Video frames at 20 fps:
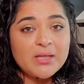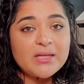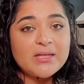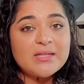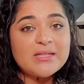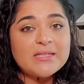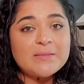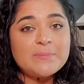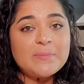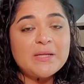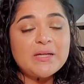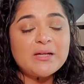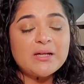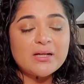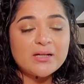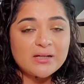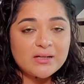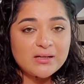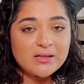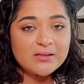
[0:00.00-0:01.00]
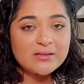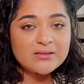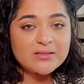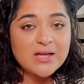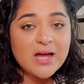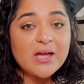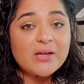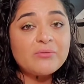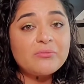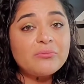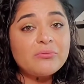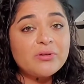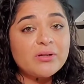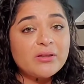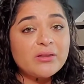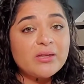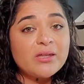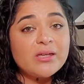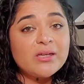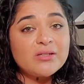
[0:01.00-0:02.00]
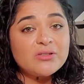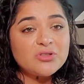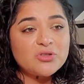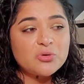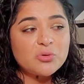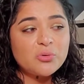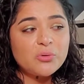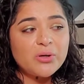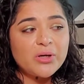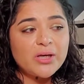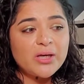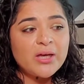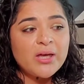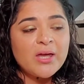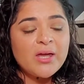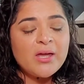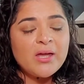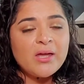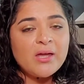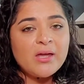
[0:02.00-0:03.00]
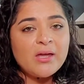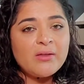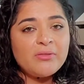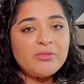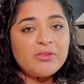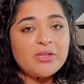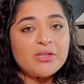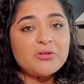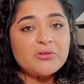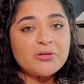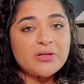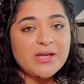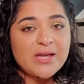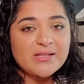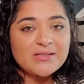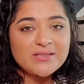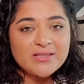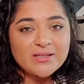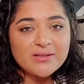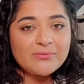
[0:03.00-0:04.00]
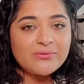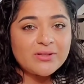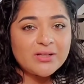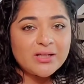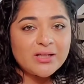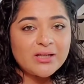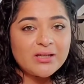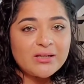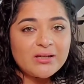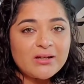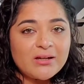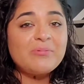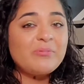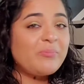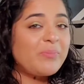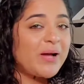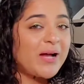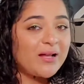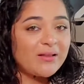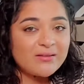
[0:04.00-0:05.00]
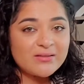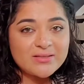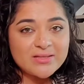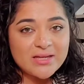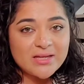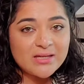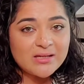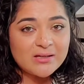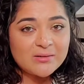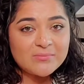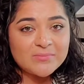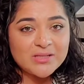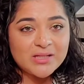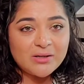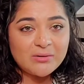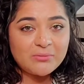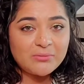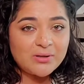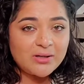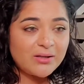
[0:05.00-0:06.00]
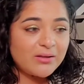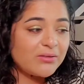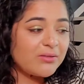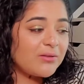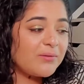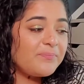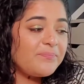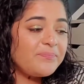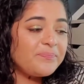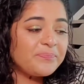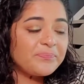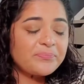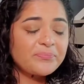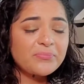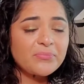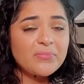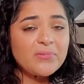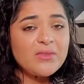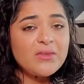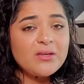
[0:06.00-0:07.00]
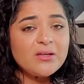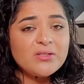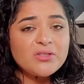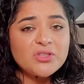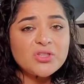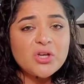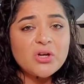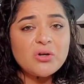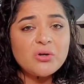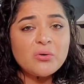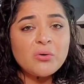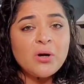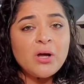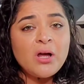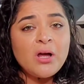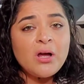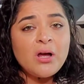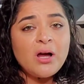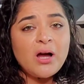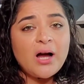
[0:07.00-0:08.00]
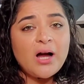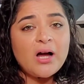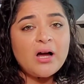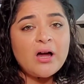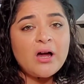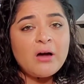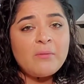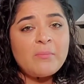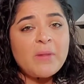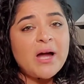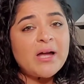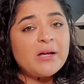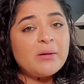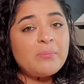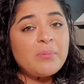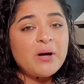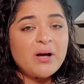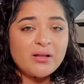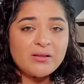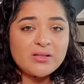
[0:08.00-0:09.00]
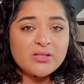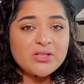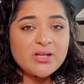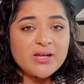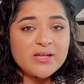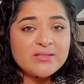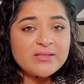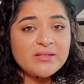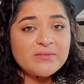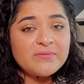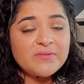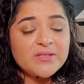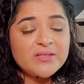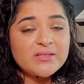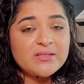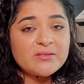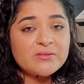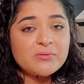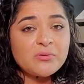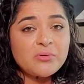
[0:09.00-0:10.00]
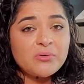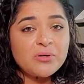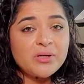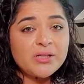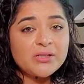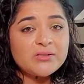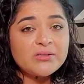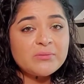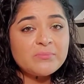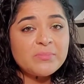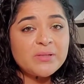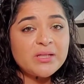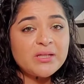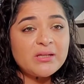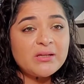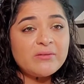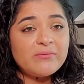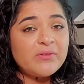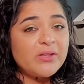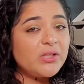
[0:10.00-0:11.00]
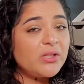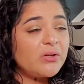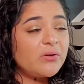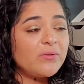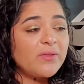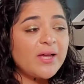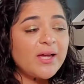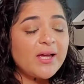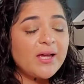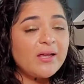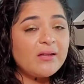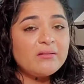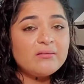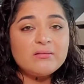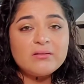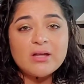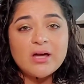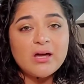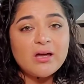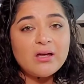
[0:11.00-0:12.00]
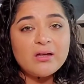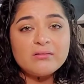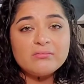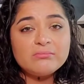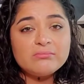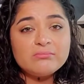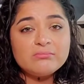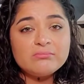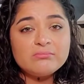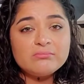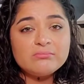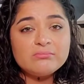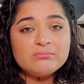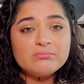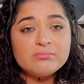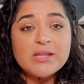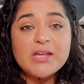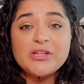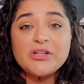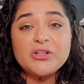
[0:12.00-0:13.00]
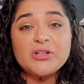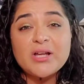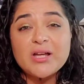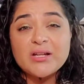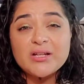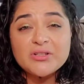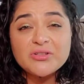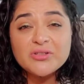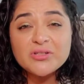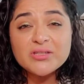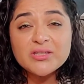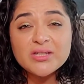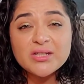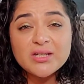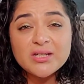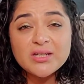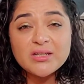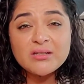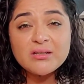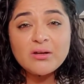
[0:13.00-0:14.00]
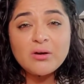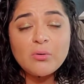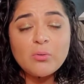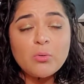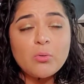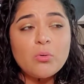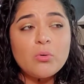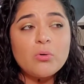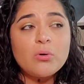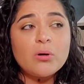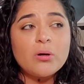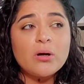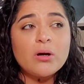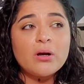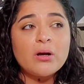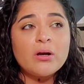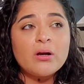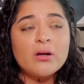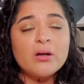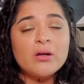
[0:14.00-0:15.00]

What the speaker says: is because I really enjoy the creativity palettes that he comes out with. So, I apologize if this is going to be a video that you're not interested in, or